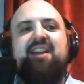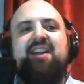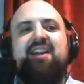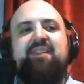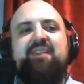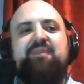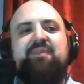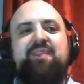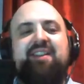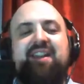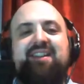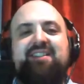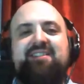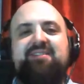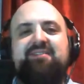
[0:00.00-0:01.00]
I feel
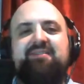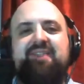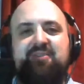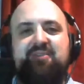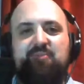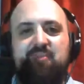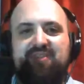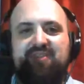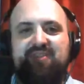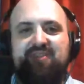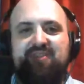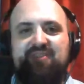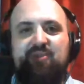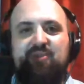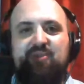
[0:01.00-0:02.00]
like theirs wasn't
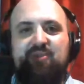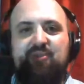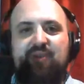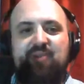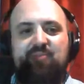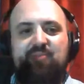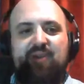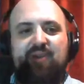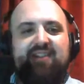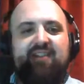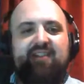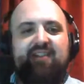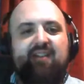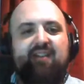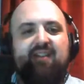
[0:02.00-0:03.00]
so groundbreaking
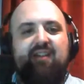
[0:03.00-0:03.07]
either.